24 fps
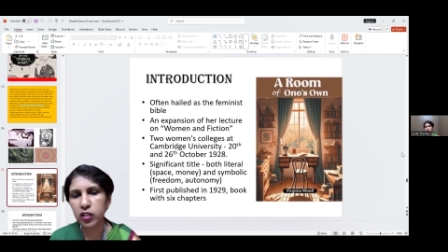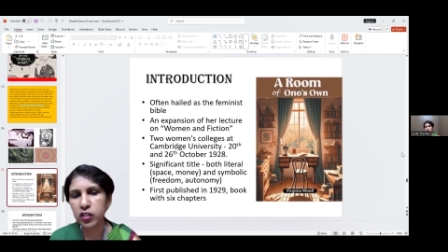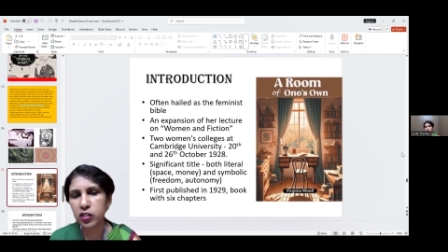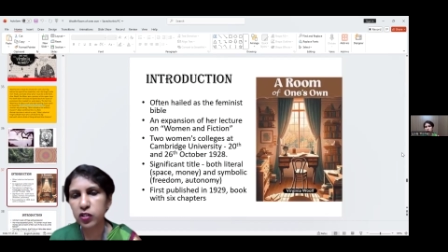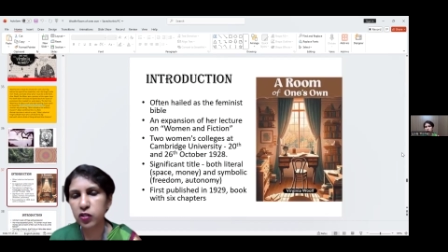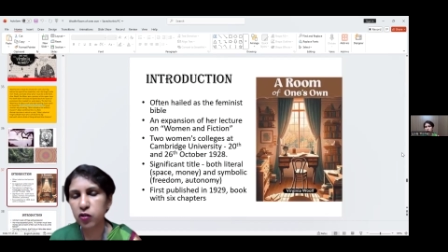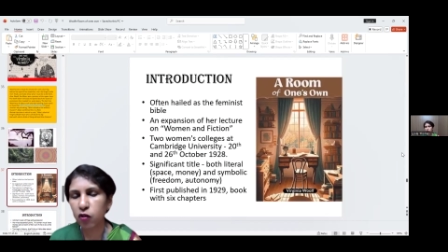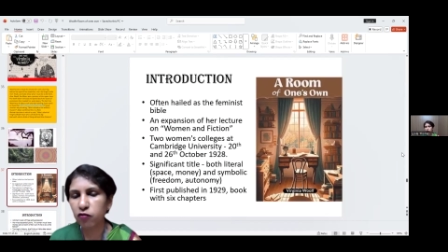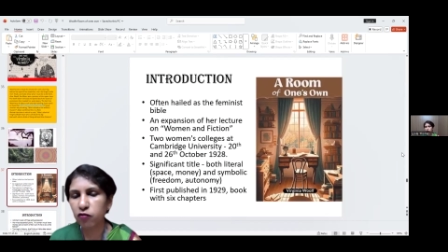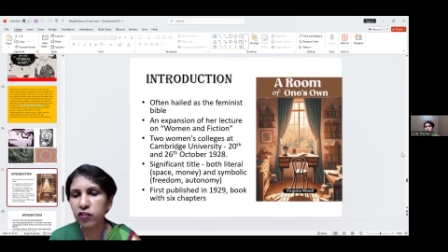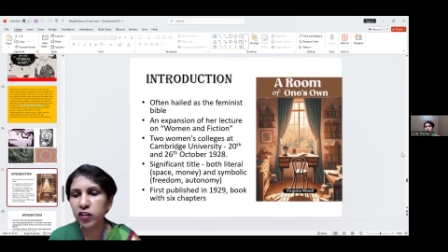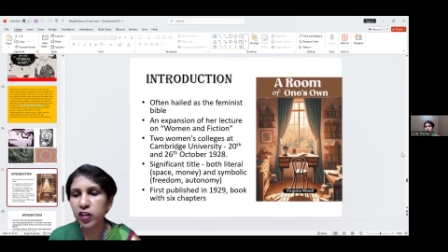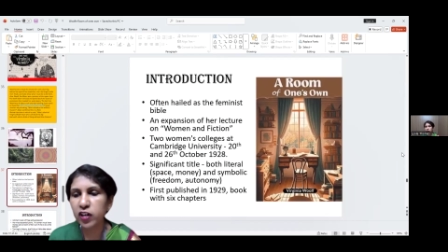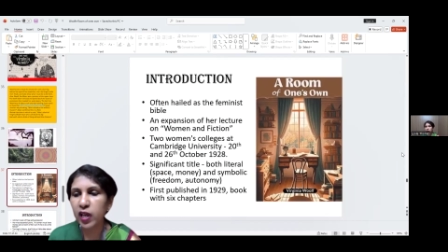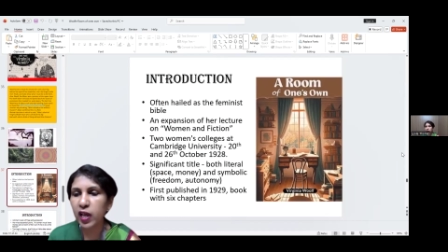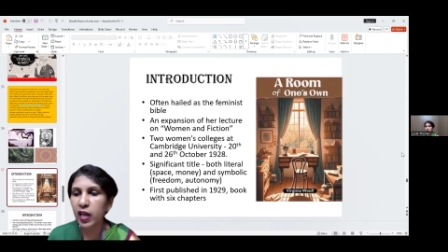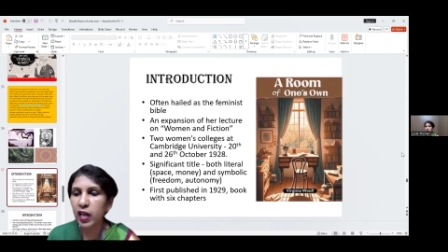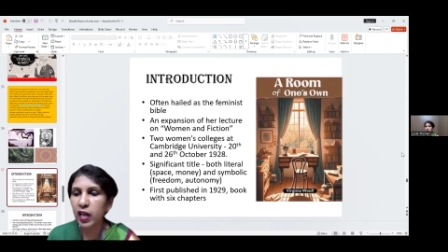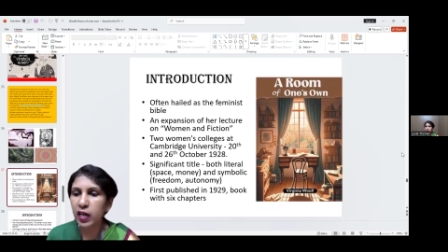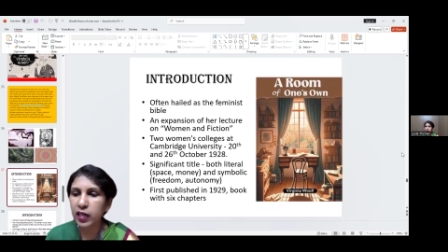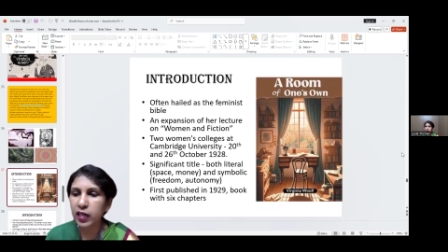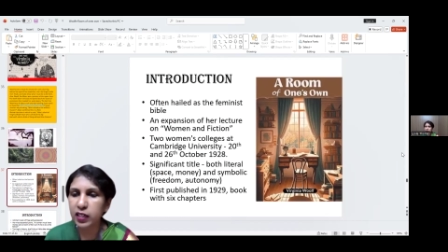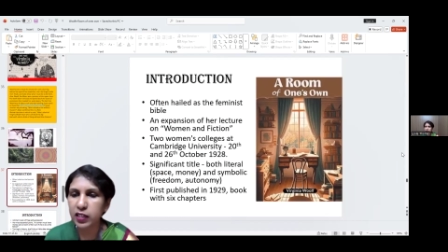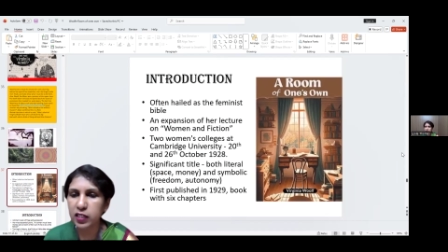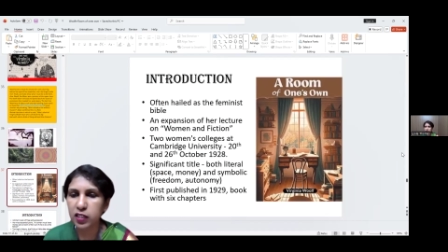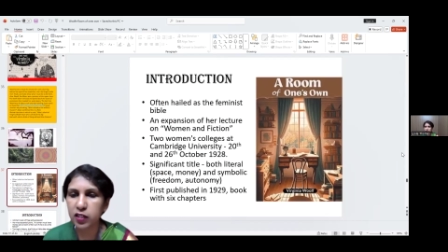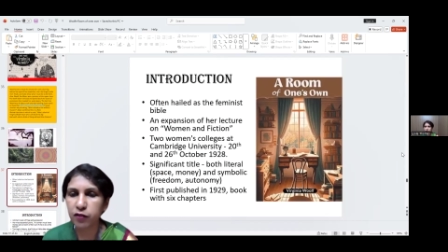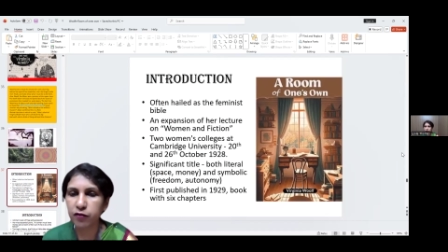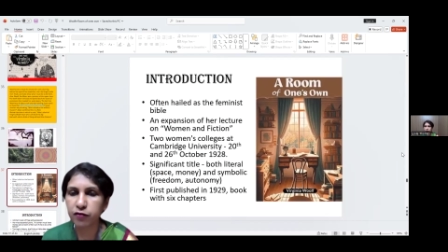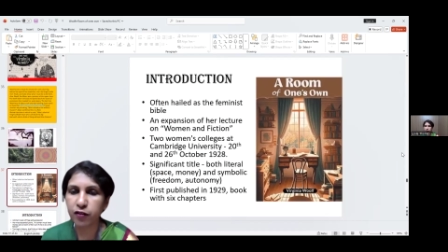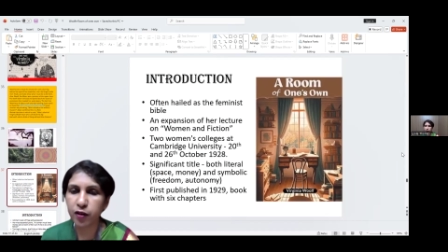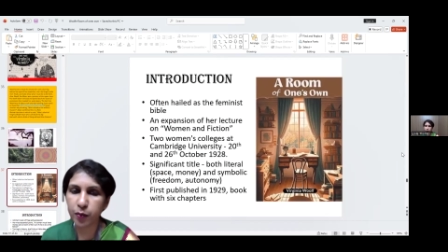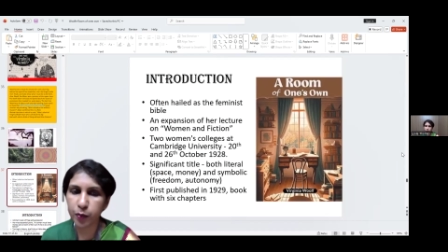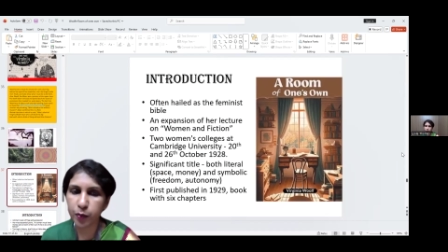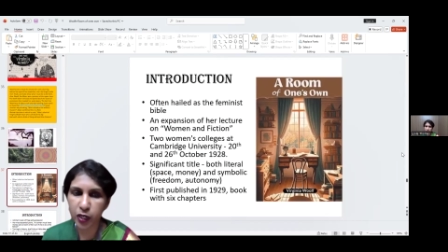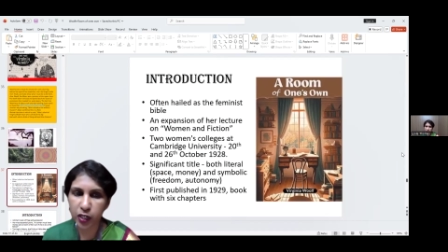it is often hailed as
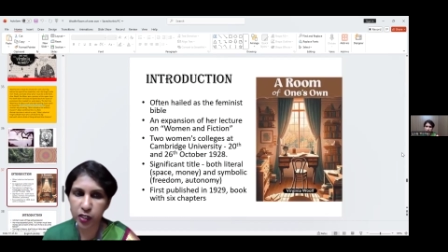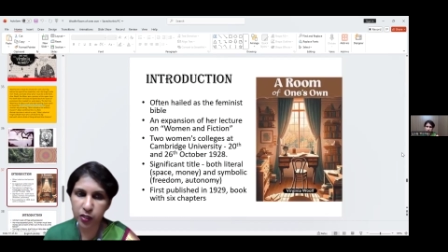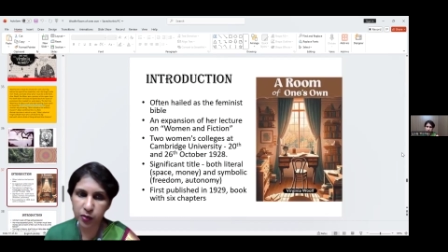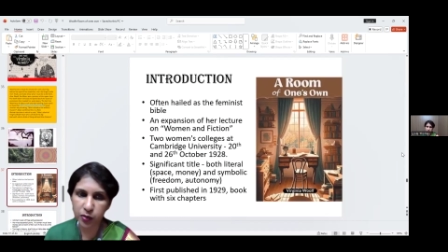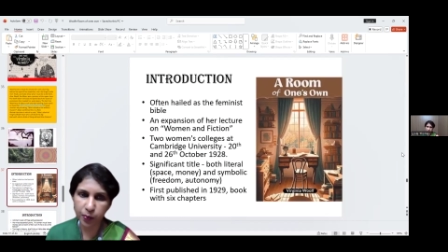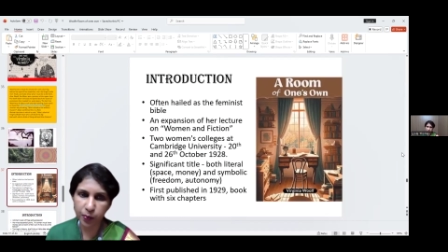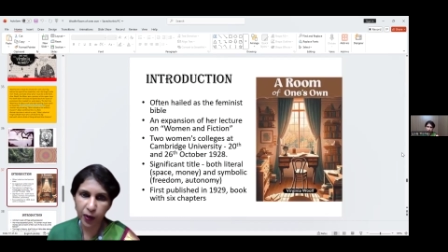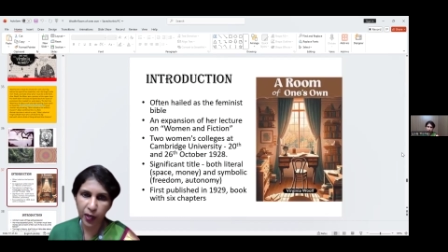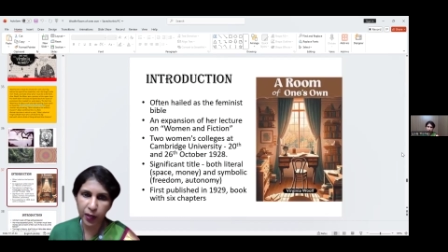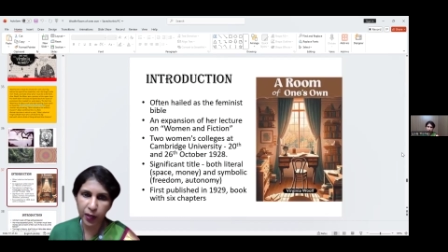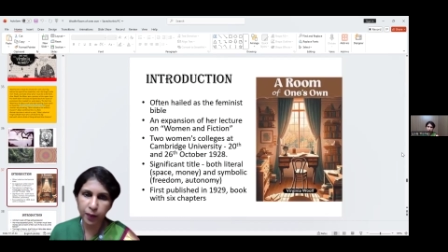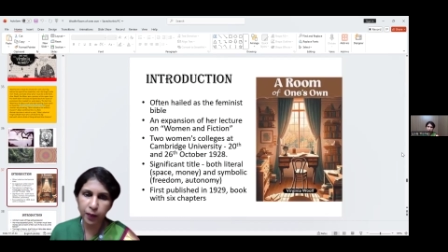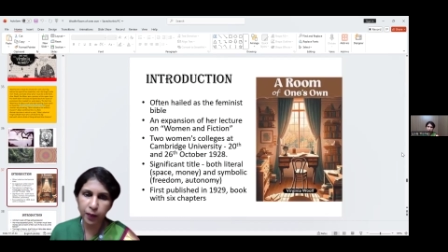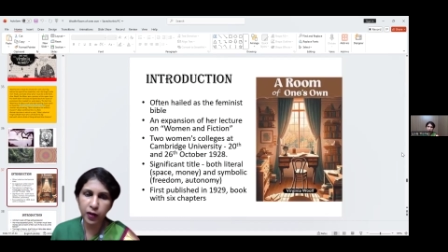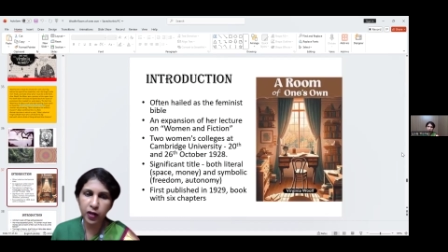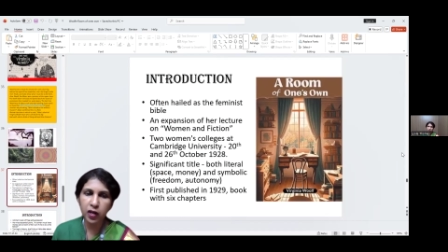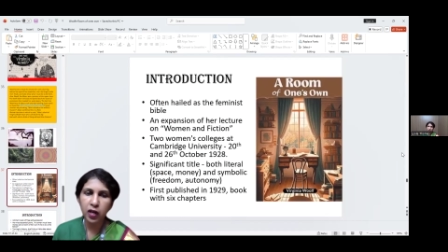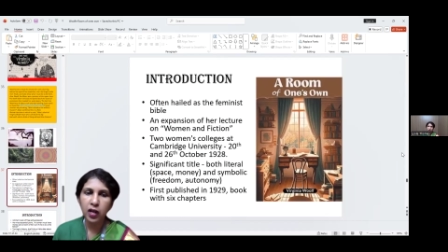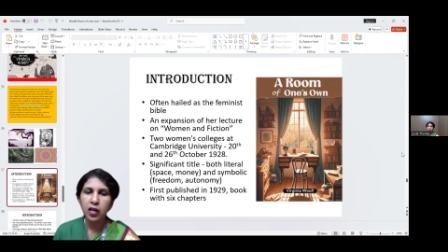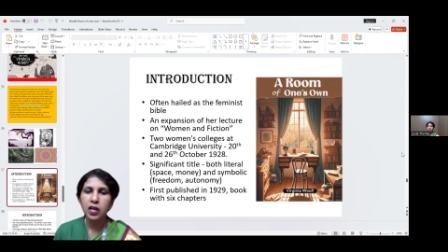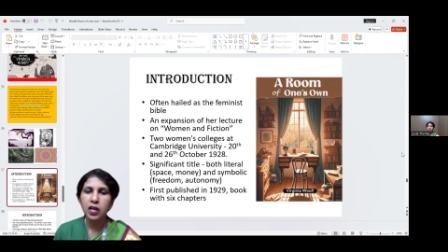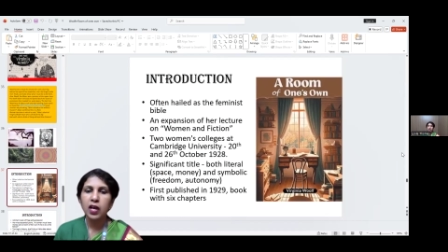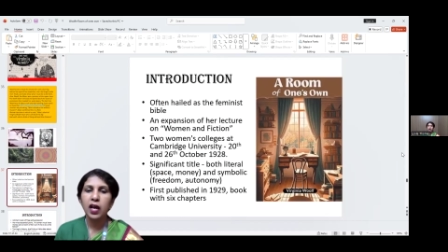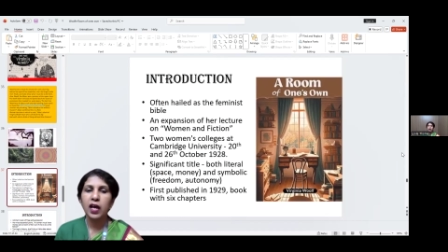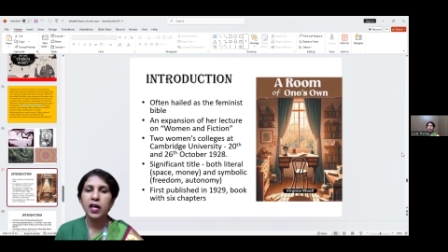a feminist Bible,